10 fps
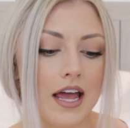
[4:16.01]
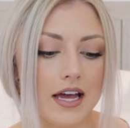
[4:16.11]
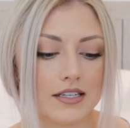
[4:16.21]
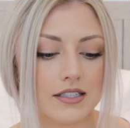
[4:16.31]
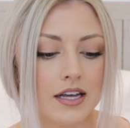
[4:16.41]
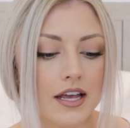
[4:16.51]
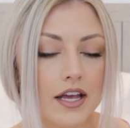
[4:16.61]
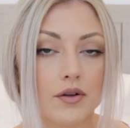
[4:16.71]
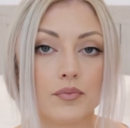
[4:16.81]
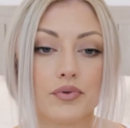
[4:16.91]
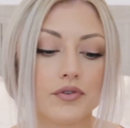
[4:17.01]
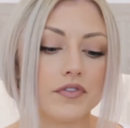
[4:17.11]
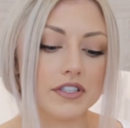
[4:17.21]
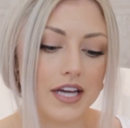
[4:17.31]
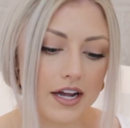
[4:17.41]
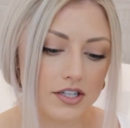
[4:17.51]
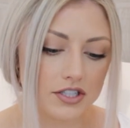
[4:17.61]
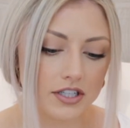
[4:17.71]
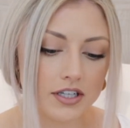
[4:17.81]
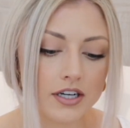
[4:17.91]
and it'll improve the
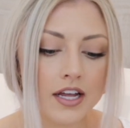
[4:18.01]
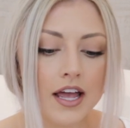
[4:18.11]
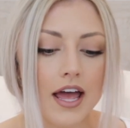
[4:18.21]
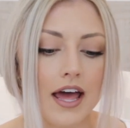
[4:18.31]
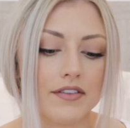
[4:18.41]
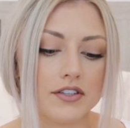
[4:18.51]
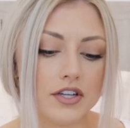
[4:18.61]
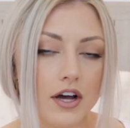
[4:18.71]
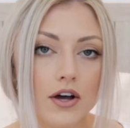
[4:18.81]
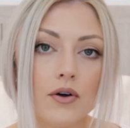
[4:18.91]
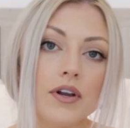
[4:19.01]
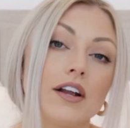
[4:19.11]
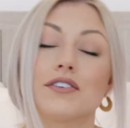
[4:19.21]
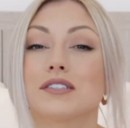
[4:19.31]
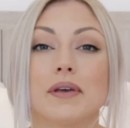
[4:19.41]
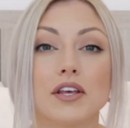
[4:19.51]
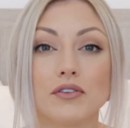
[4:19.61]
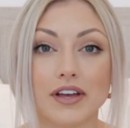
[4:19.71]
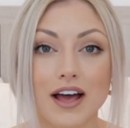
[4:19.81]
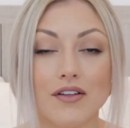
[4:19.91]
texture and the tone, and it'll just make
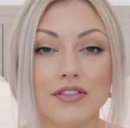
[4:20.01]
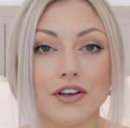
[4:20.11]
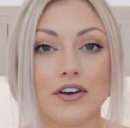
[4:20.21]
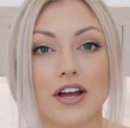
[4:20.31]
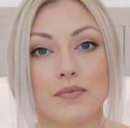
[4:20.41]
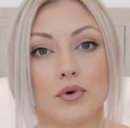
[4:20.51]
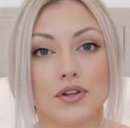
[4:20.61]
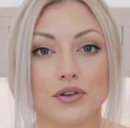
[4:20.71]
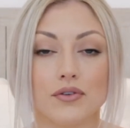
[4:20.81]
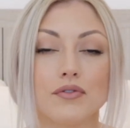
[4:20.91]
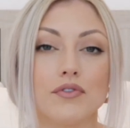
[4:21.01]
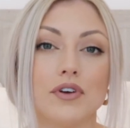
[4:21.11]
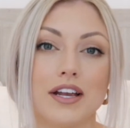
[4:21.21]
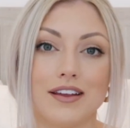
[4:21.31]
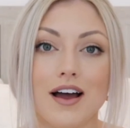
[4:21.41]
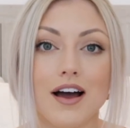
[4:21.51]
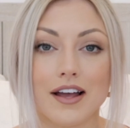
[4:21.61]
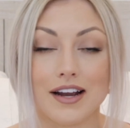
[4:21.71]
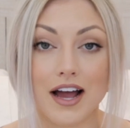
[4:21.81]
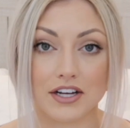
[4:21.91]
you look healthier and more youthful and
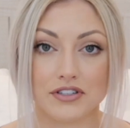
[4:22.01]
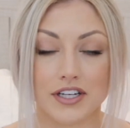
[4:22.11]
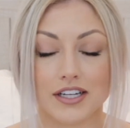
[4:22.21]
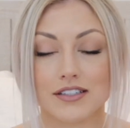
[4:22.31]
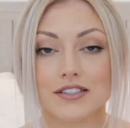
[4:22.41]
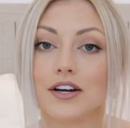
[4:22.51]
young and hydrated.